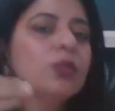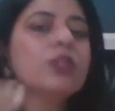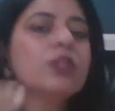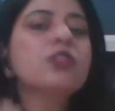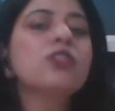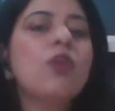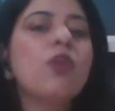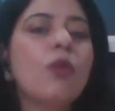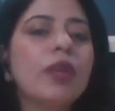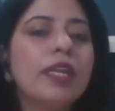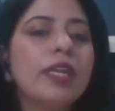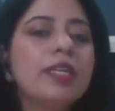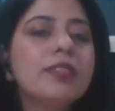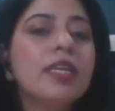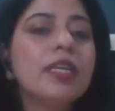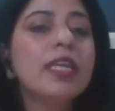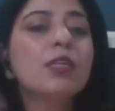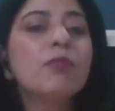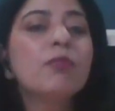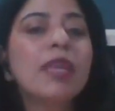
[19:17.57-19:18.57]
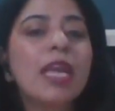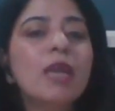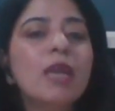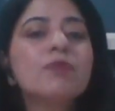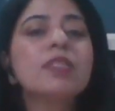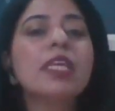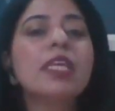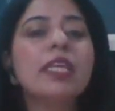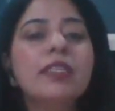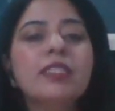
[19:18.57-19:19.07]
through the stories, it
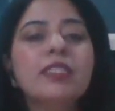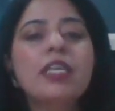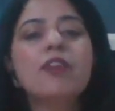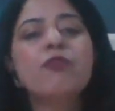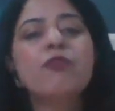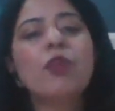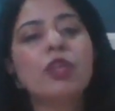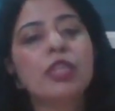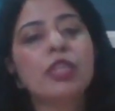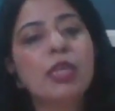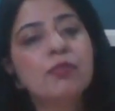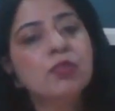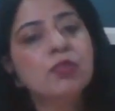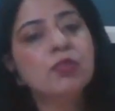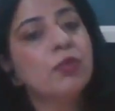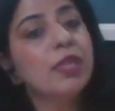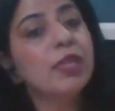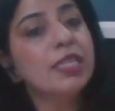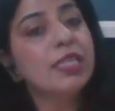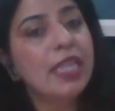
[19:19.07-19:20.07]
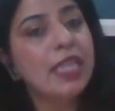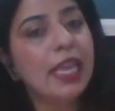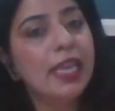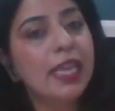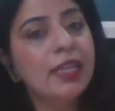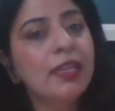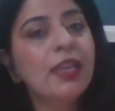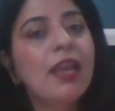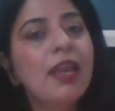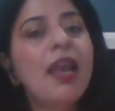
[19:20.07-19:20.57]
becomes easier for them to
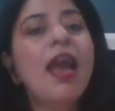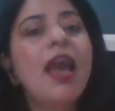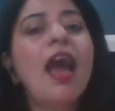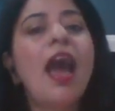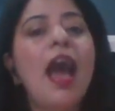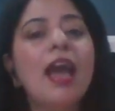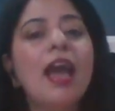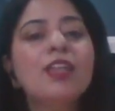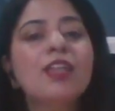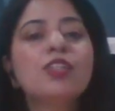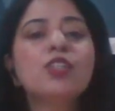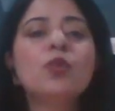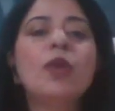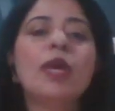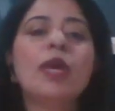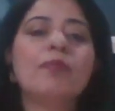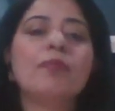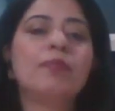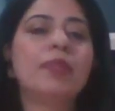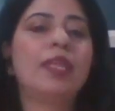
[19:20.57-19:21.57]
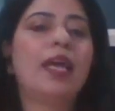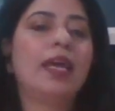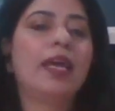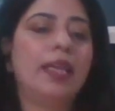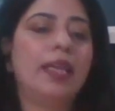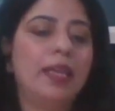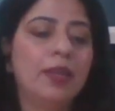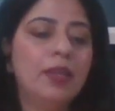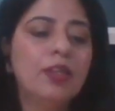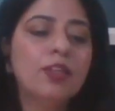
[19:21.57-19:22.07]
retain and to
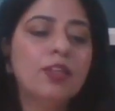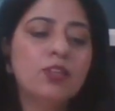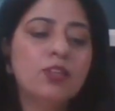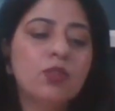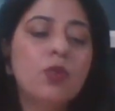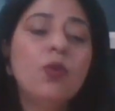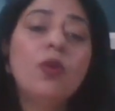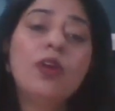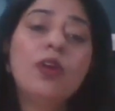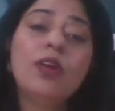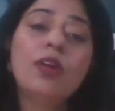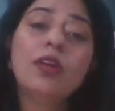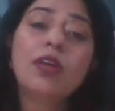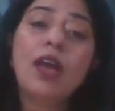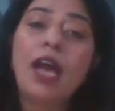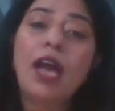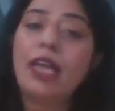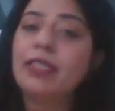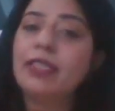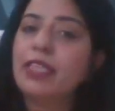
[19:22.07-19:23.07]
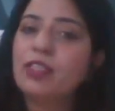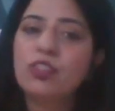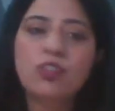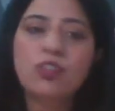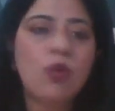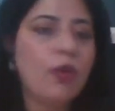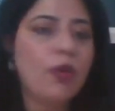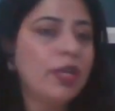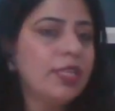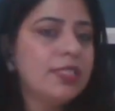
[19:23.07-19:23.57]
apply. So I think
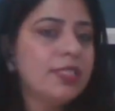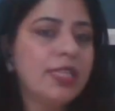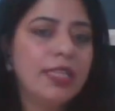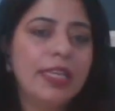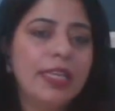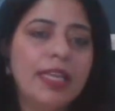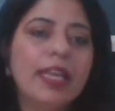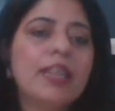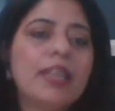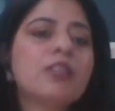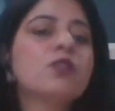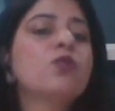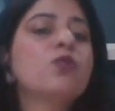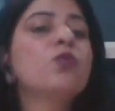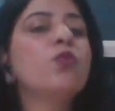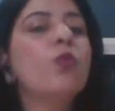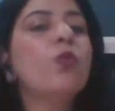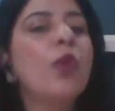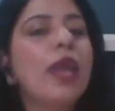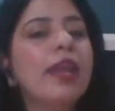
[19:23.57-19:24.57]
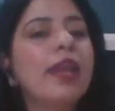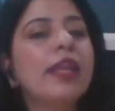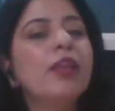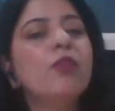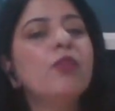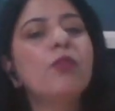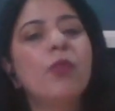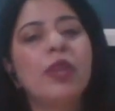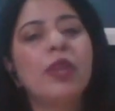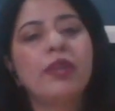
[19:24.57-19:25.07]
storytelling is
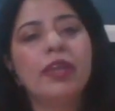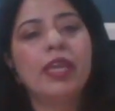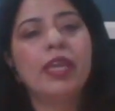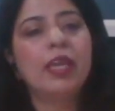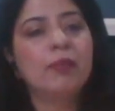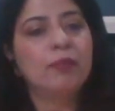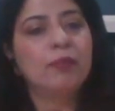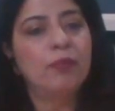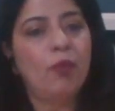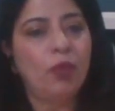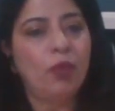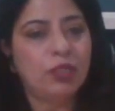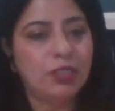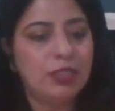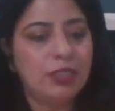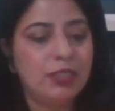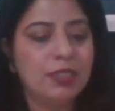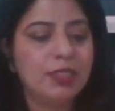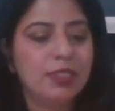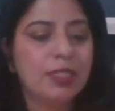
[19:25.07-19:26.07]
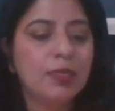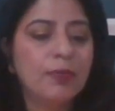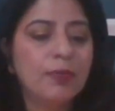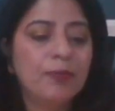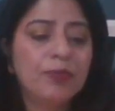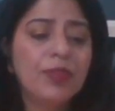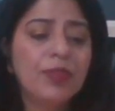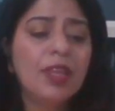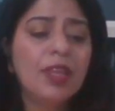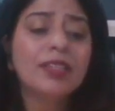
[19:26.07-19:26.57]
very, very important.
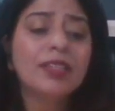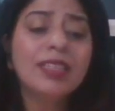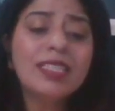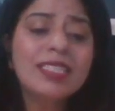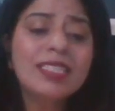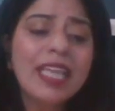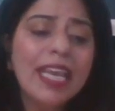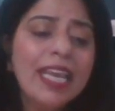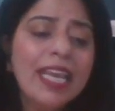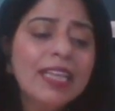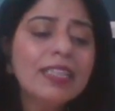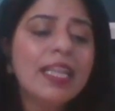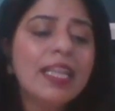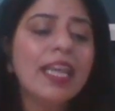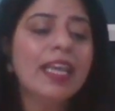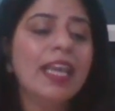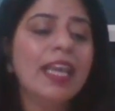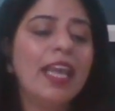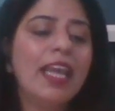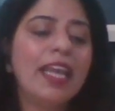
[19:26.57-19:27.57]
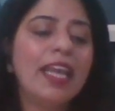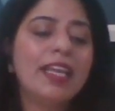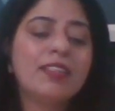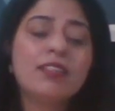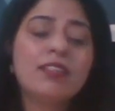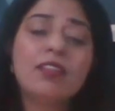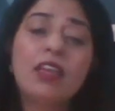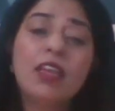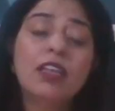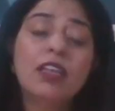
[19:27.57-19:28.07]
The second thing
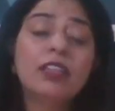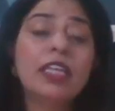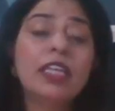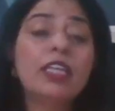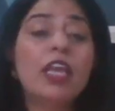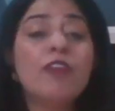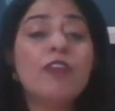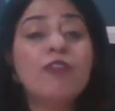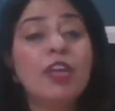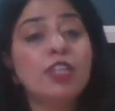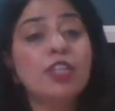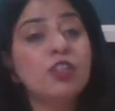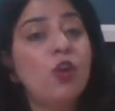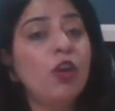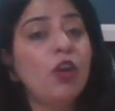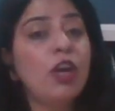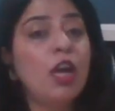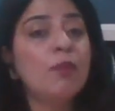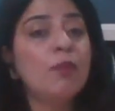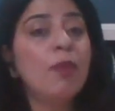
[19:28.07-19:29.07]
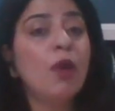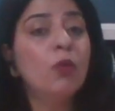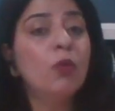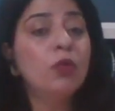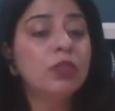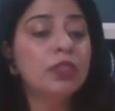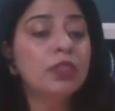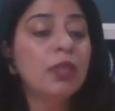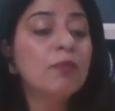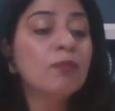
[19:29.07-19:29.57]
is that if I talk
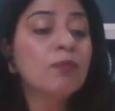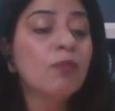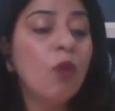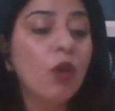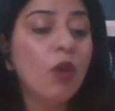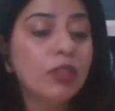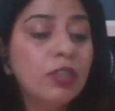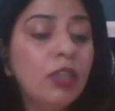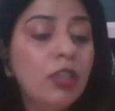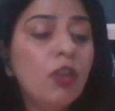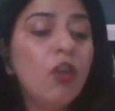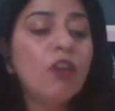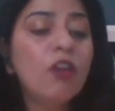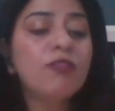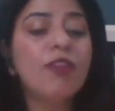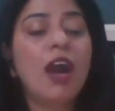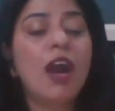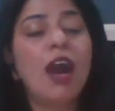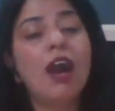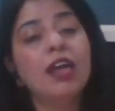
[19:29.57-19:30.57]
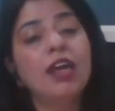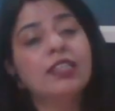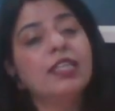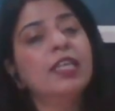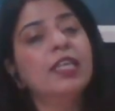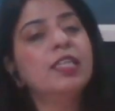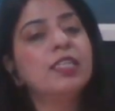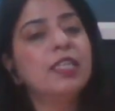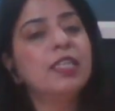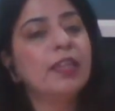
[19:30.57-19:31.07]
about the model of
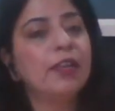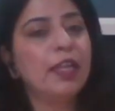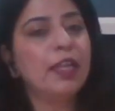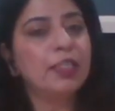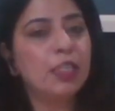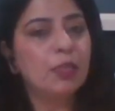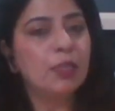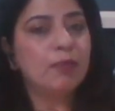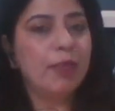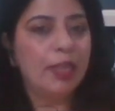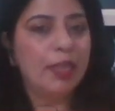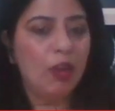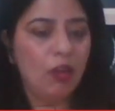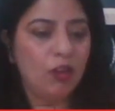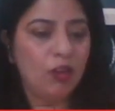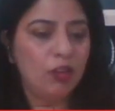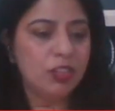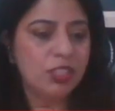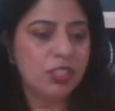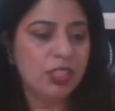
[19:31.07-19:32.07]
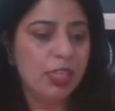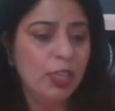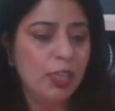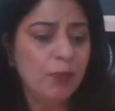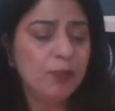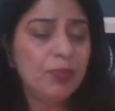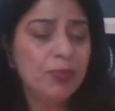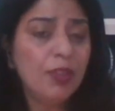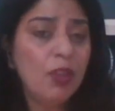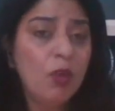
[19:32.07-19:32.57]
art integrated
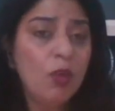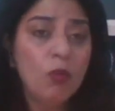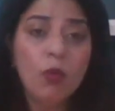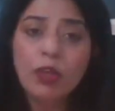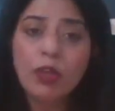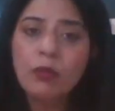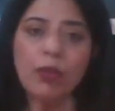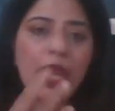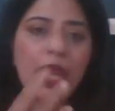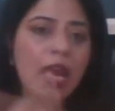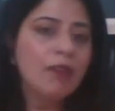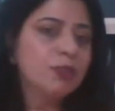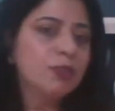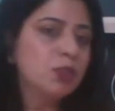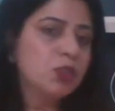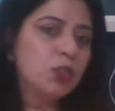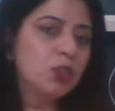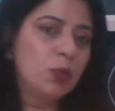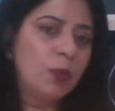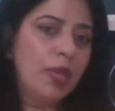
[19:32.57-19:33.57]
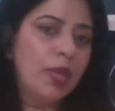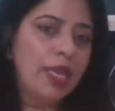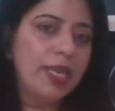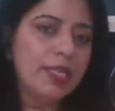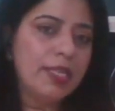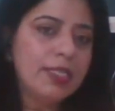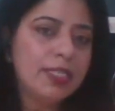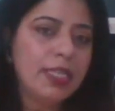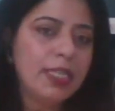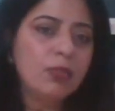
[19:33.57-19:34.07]
pedagogy, what we have to do
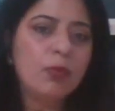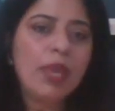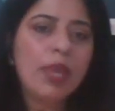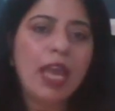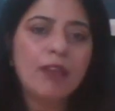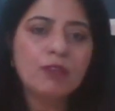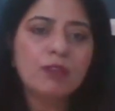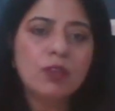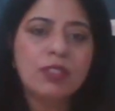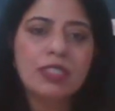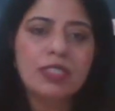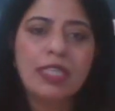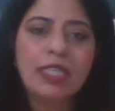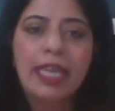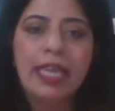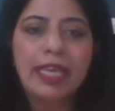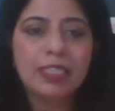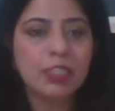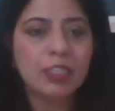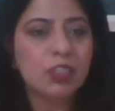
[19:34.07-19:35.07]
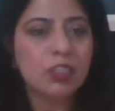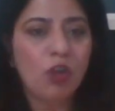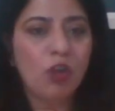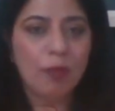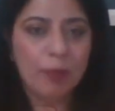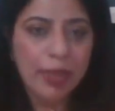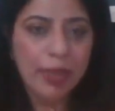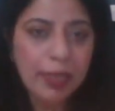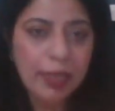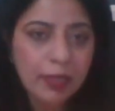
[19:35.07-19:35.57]
is that we have to select a
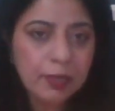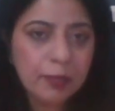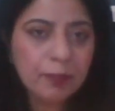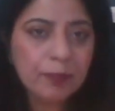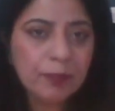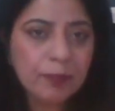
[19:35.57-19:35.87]
topic,